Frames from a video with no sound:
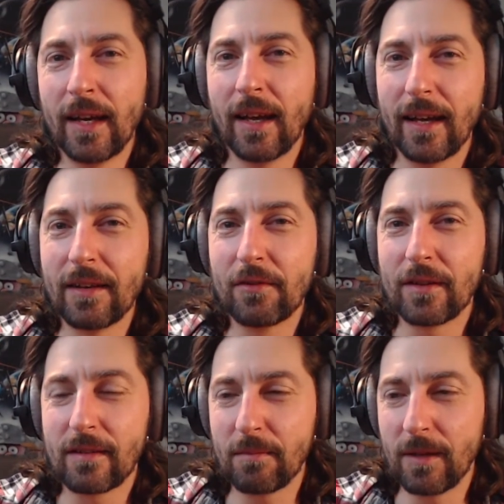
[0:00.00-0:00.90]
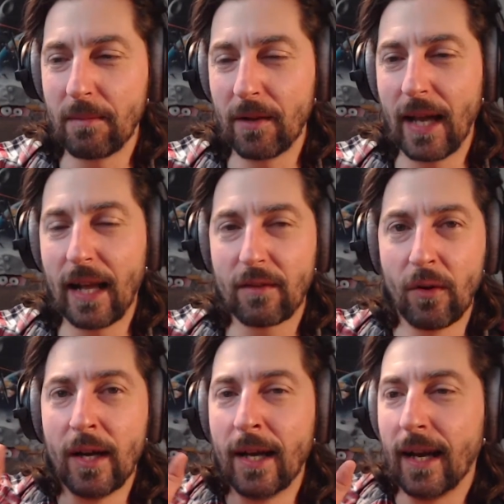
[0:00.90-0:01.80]
interests me about that. So
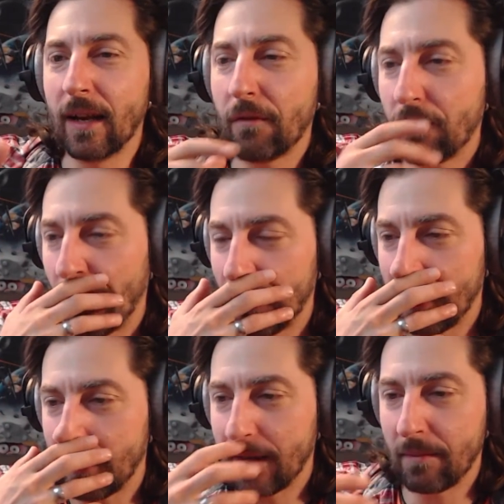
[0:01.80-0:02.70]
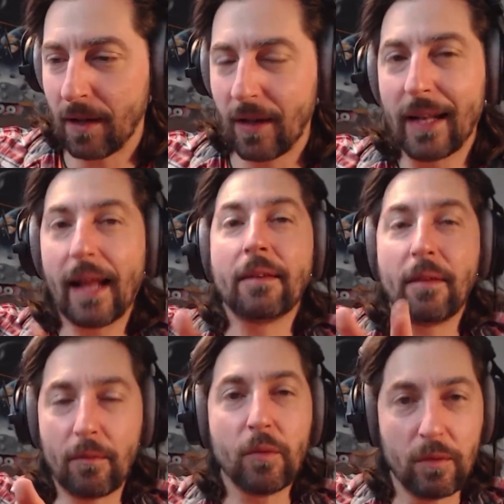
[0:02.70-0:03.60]
enough rambling about that. And
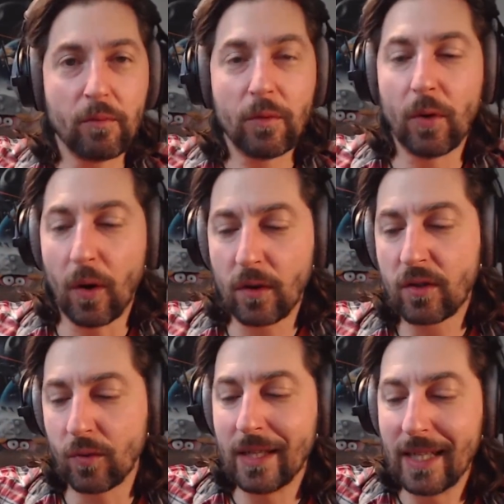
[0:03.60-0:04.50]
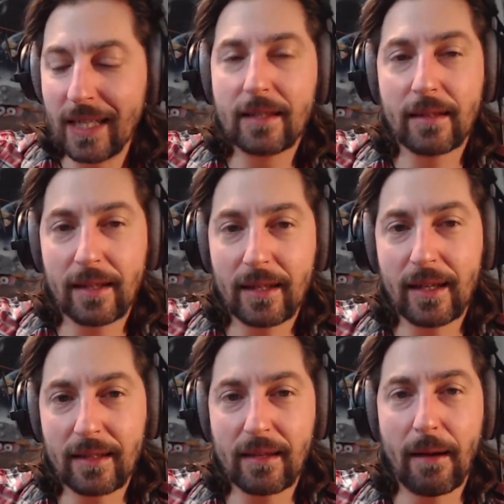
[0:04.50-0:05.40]
you also need
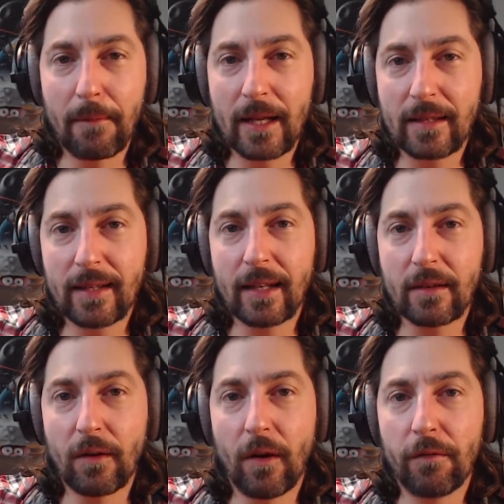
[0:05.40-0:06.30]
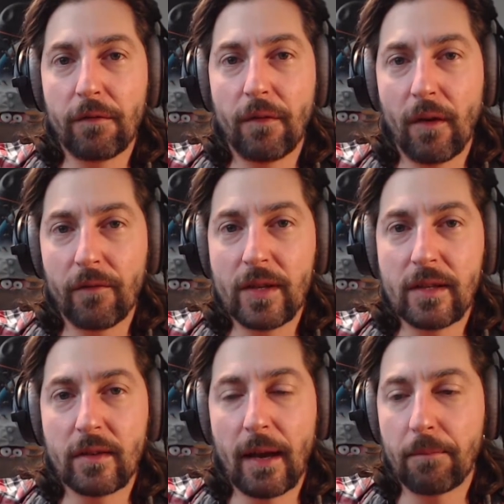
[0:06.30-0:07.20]
a set of
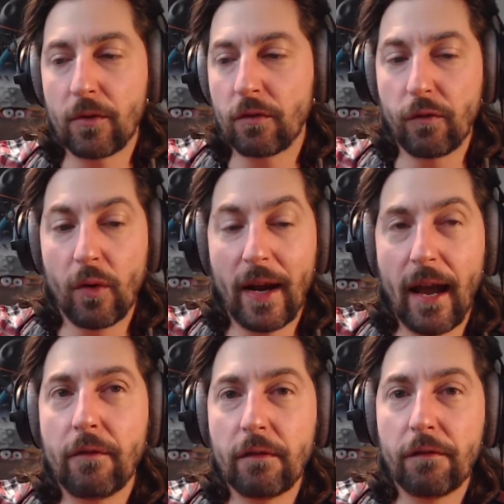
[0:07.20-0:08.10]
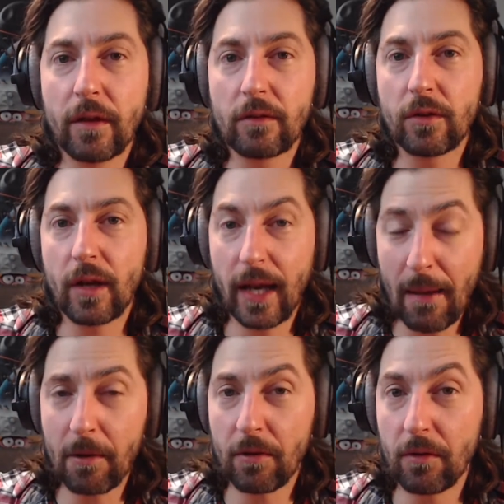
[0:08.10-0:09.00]
these adapters for every filter
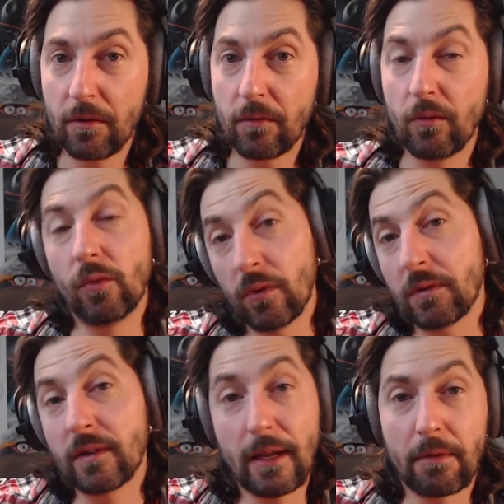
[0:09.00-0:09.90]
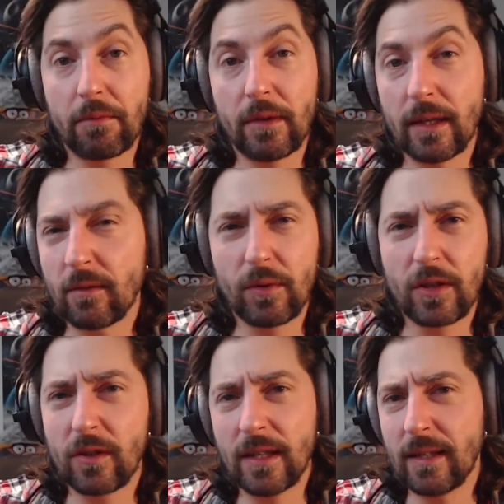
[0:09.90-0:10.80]
diameter or step-up rings,
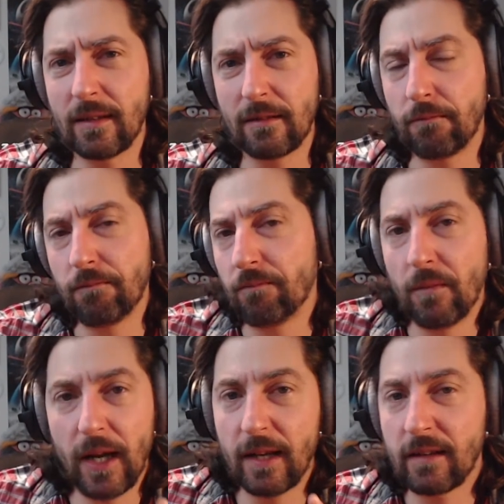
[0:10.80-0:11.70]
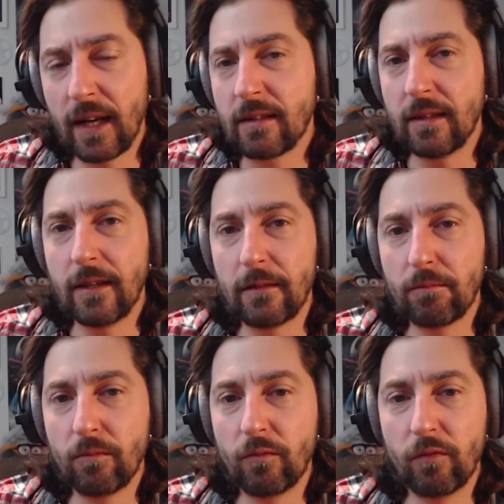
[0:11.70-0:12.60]
which is, as I see it,
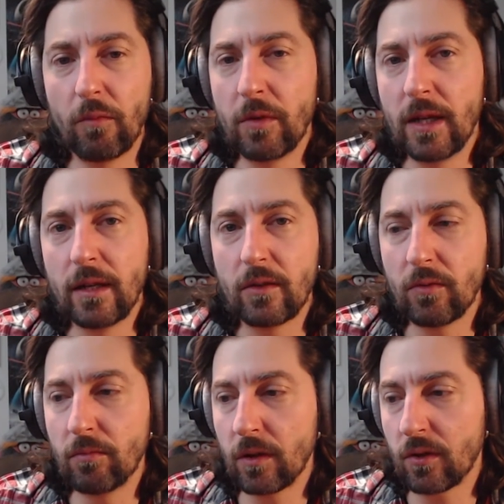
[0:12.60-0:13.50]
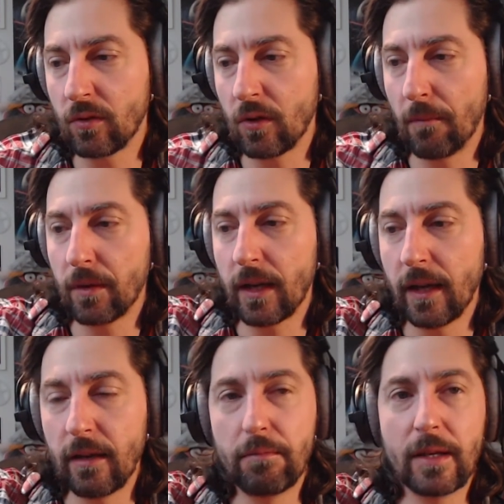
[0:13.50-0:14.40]
for me, too
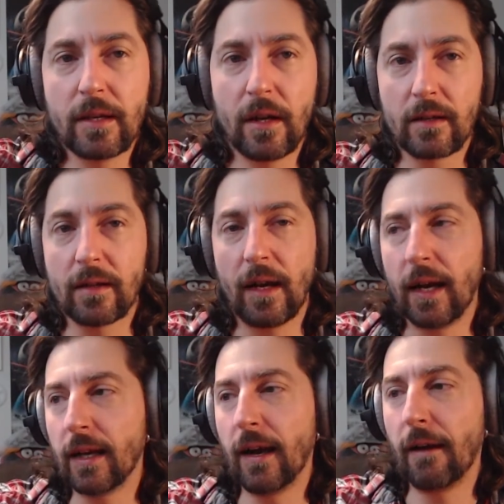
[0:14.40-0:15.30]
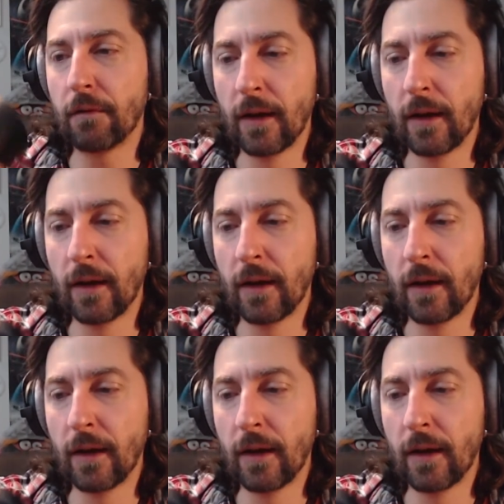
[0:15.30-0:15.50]
complicated, because I have